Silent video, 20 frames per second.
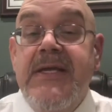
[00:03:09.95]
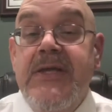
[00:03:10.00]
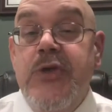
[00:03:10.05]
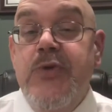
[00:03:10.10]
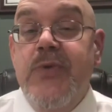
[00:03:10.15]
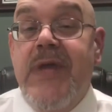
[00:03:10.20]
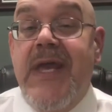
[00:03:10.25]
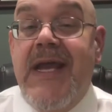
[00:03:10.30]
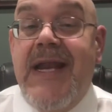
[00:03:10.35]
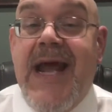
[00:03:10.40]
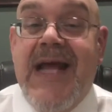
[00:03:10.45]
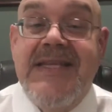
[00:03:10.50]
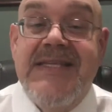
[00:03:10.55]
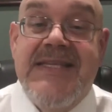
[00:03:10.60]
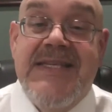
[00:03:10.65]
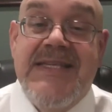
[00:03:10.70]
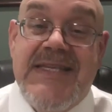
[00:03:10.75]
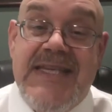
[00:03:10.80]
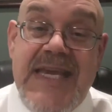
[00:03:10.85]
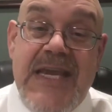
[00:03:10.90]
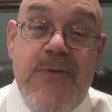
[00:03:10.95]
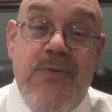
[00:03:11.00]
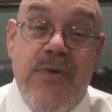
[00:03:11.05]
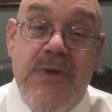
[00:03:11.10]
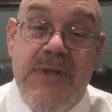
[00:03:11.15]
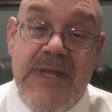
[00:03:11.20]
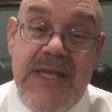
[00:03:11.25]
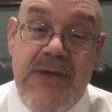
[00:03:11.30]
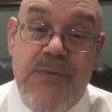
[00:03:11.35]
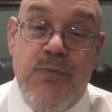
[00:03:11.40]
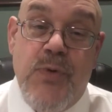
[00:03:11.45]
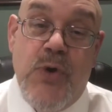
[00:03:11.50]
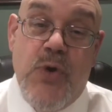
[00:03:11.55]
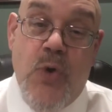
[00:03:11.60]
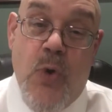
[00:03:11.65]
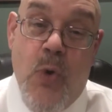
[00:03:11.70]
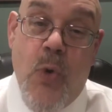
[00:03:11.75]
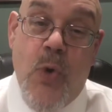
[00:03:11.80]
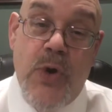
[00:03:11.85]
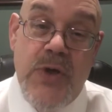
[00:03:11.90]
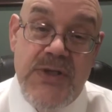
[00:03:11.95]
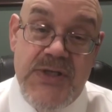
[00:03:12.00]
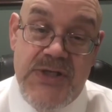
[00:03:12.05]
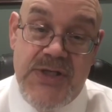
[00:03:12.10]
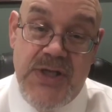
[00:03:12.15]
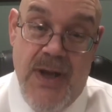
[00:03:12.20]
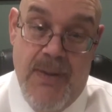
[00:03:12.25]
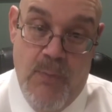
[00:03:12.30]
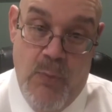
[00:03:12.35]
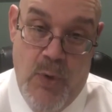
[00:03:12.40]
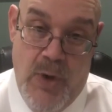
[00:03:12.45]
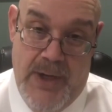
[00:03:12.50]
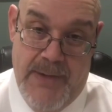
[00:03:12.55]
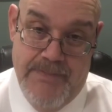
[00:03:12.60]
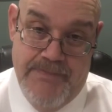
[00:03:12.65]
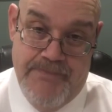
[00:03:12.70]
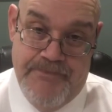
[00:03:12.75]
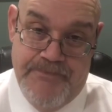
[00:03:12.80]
you cannot secretly record someone